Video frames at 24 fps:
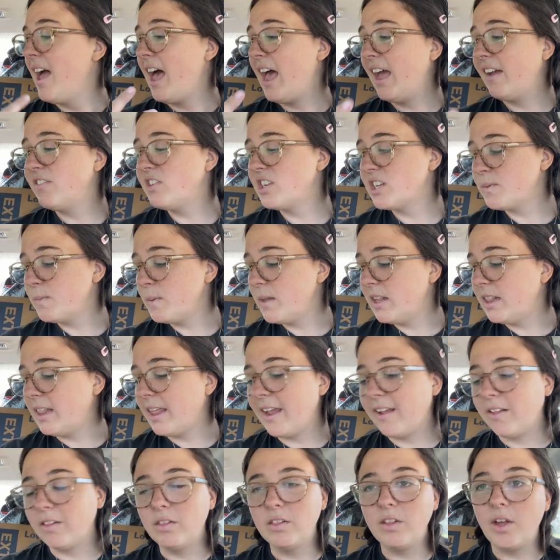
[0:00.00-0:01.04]
I've just been
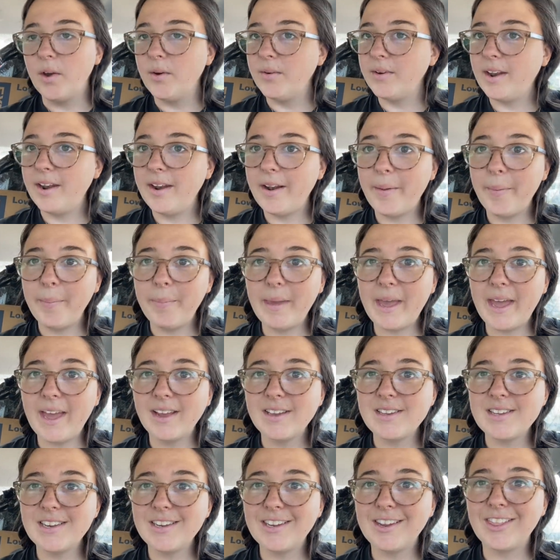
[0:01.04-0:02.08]
like loading up
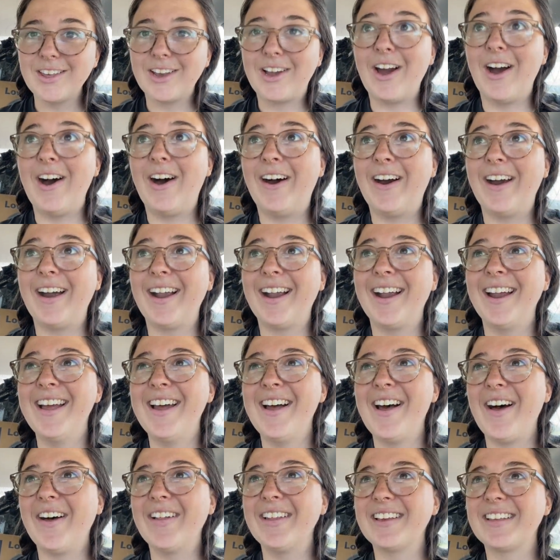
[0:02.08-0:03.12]
bags into the car.
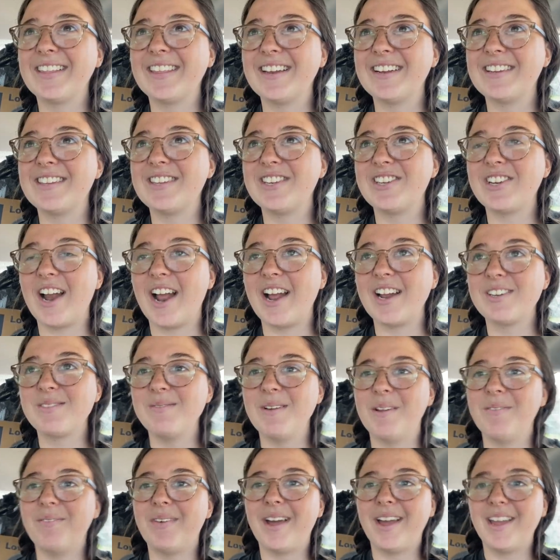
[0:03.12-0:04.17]
Oh look, there's the trash
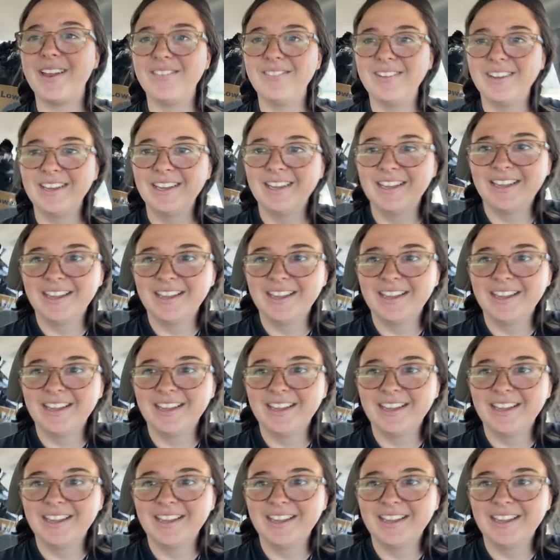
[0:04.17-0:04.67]
man behind me